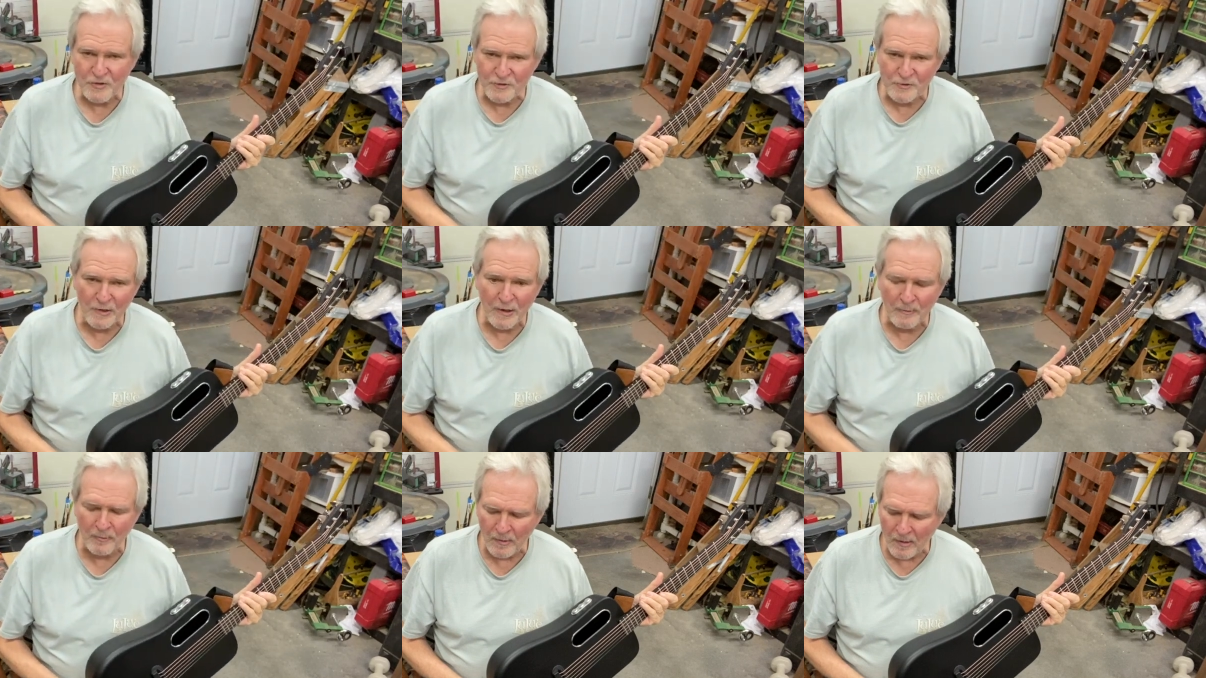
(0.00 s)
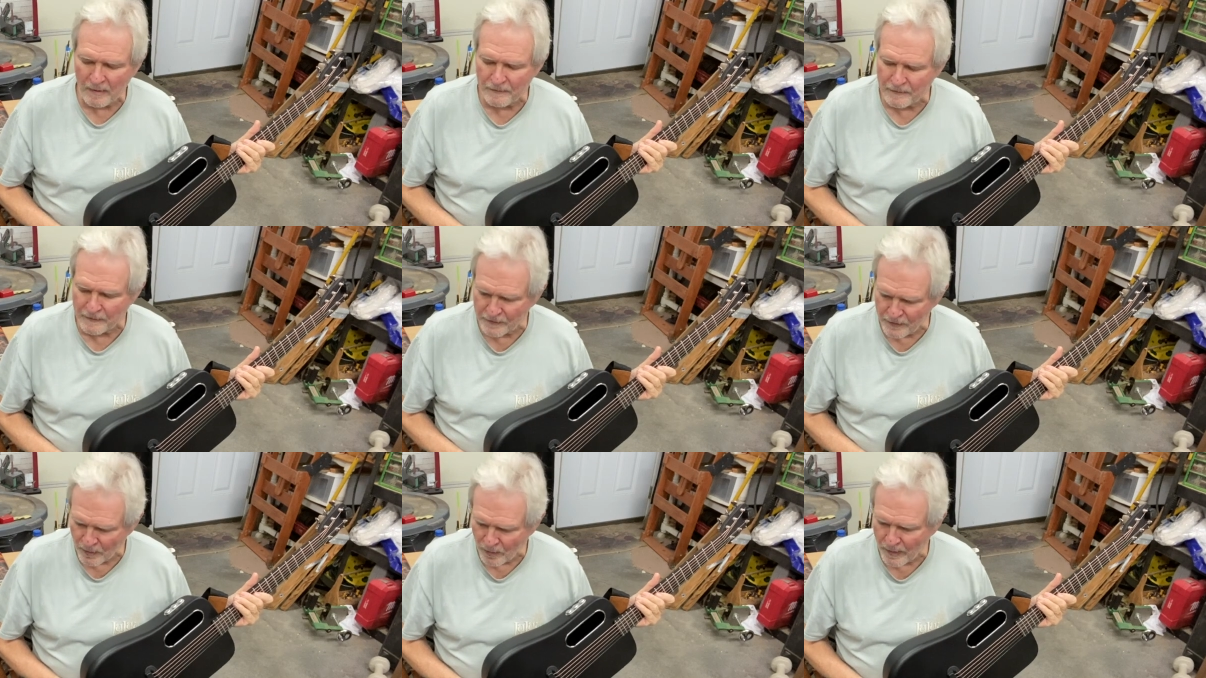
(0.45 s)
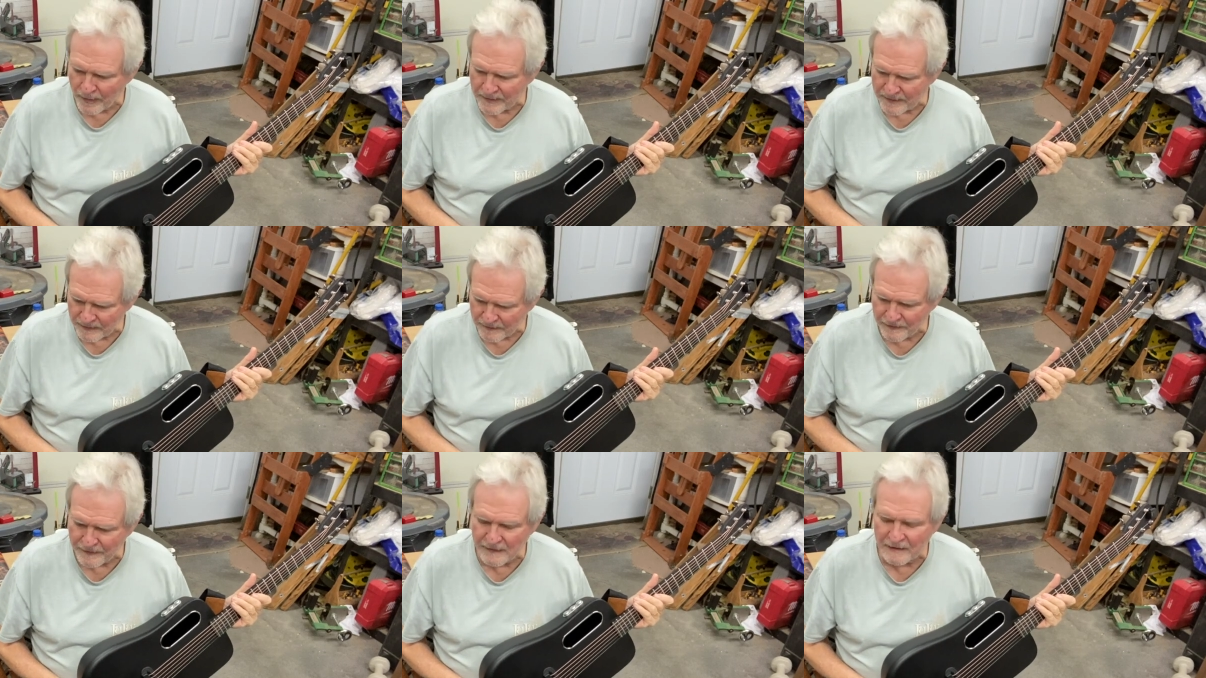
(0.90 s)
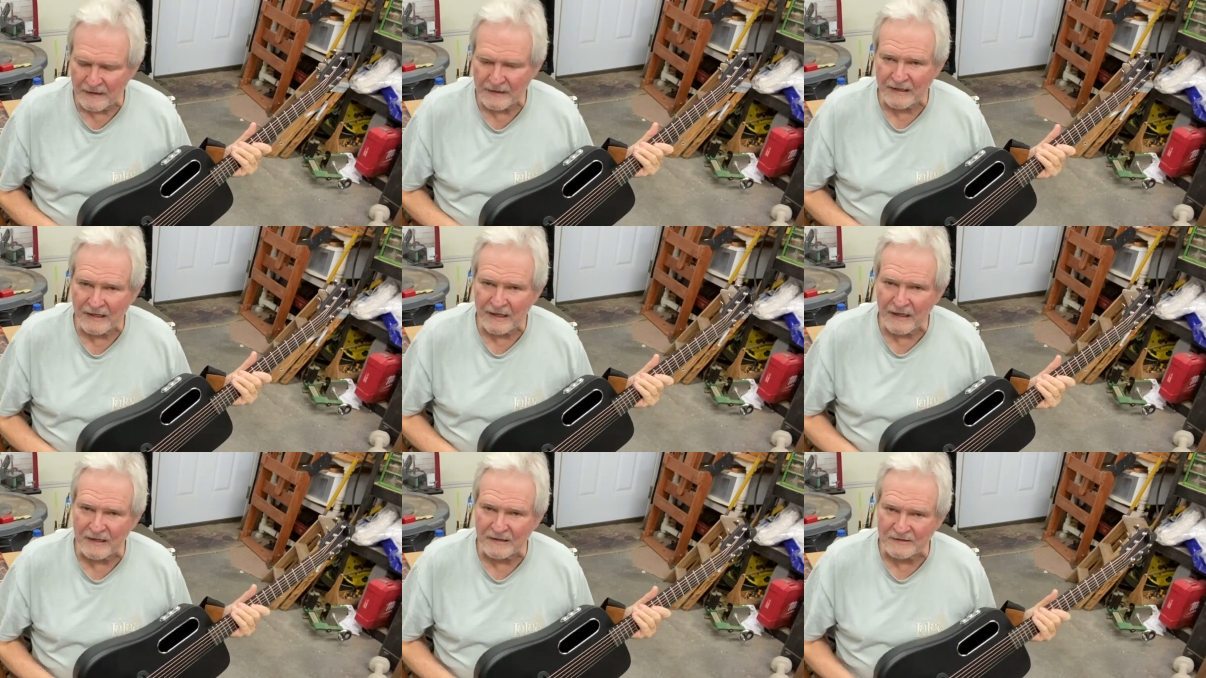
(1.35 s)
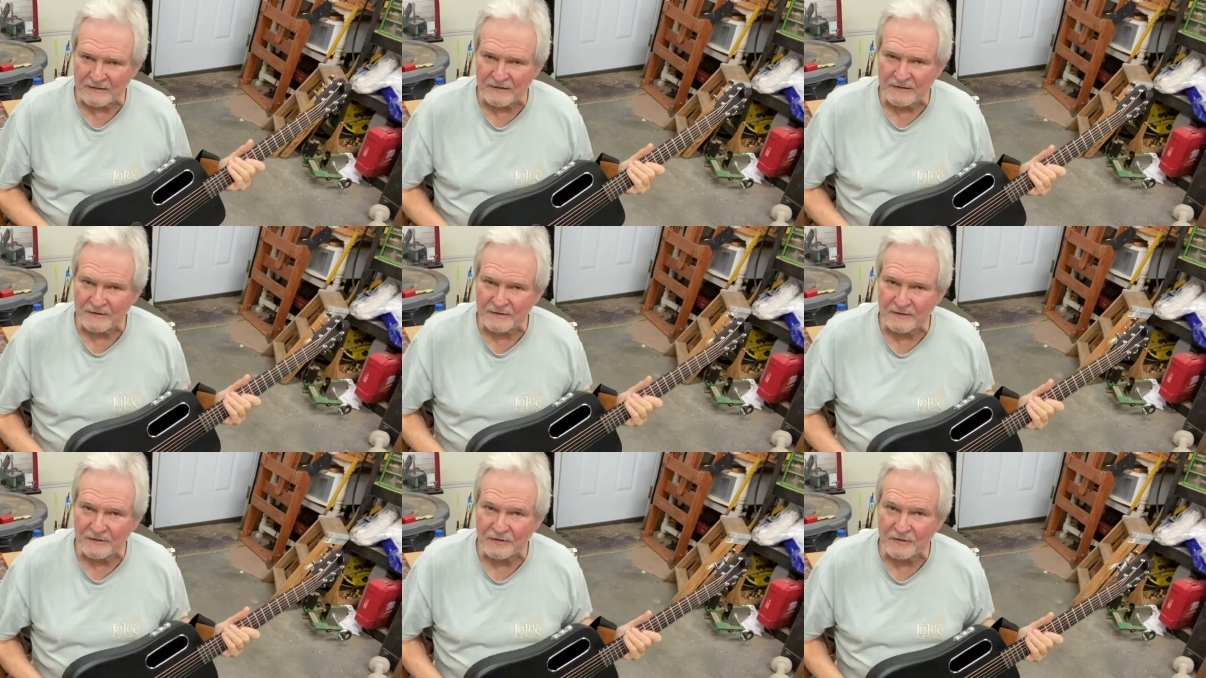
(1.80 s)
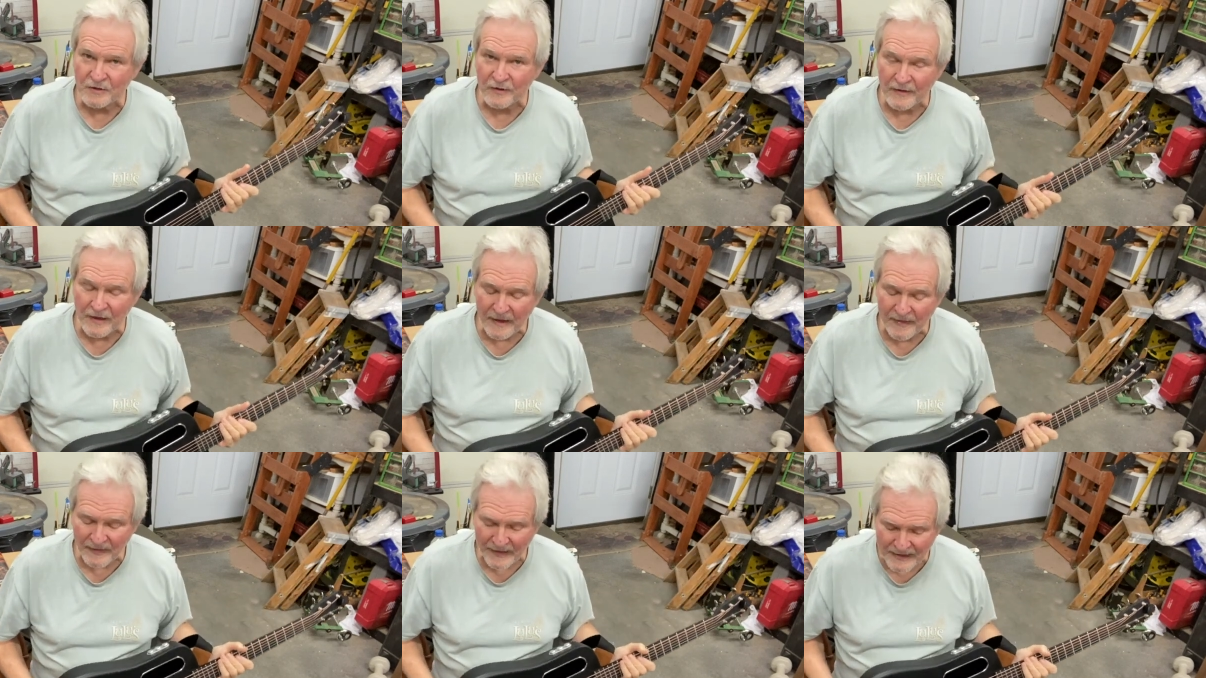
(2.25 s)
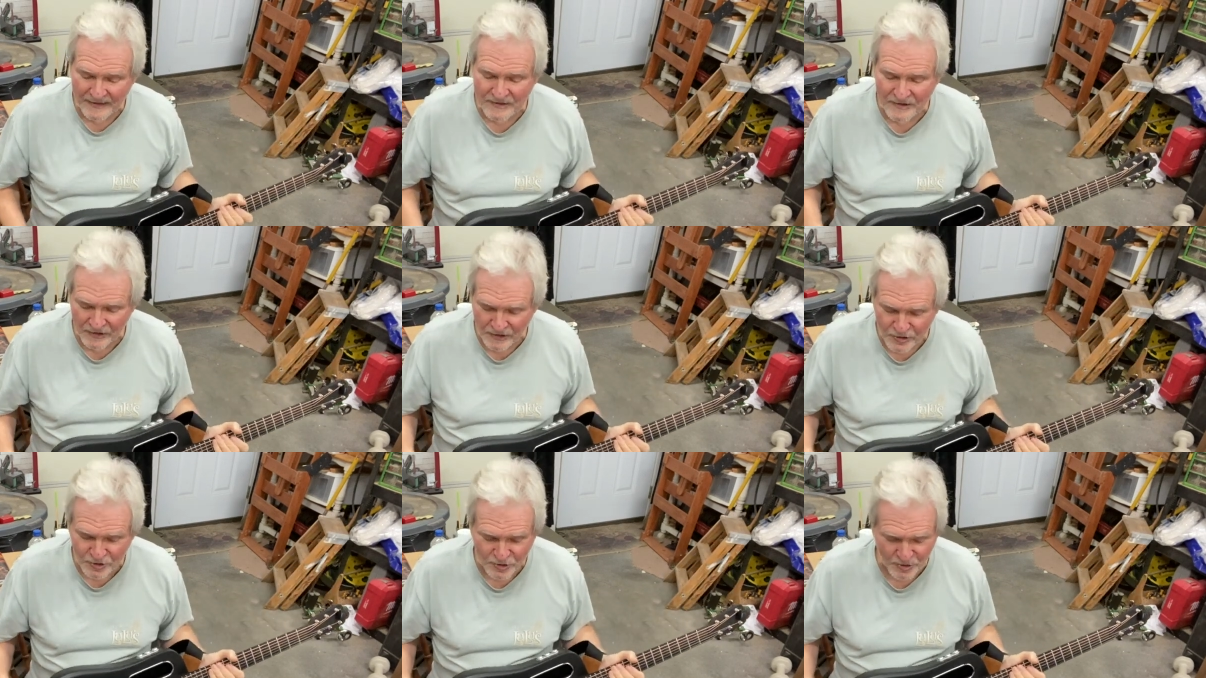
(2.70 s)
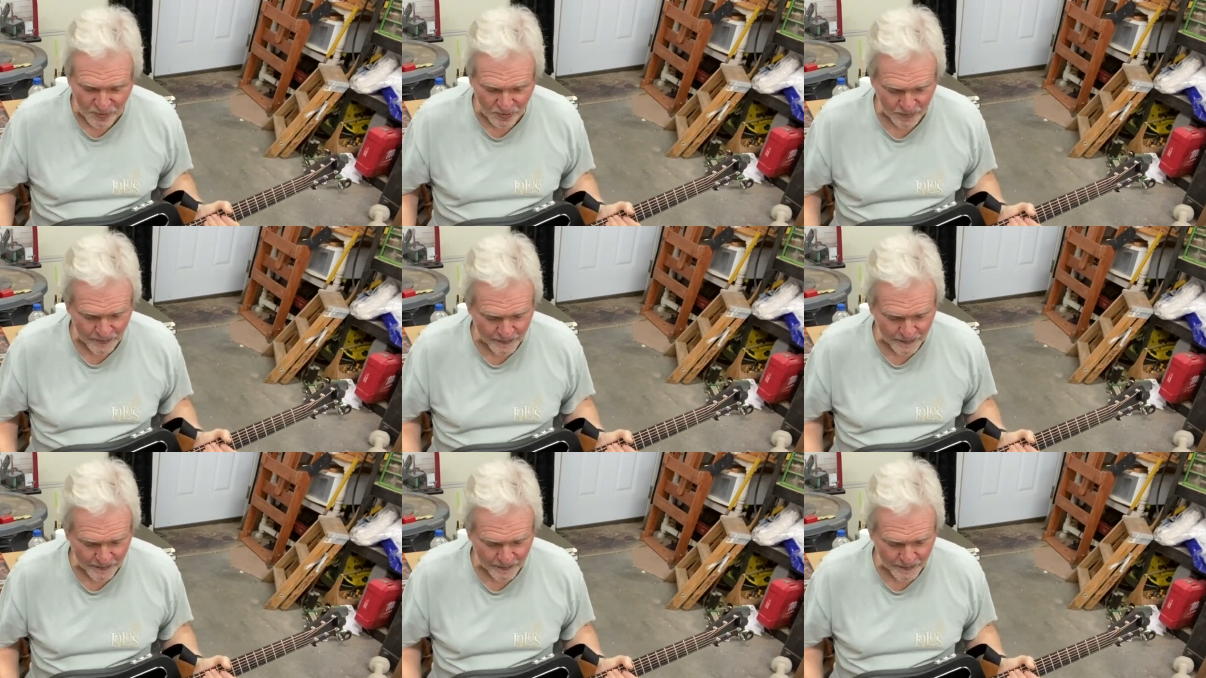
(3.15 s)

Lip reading: strap off if you want it to fit in the case. So that's an issue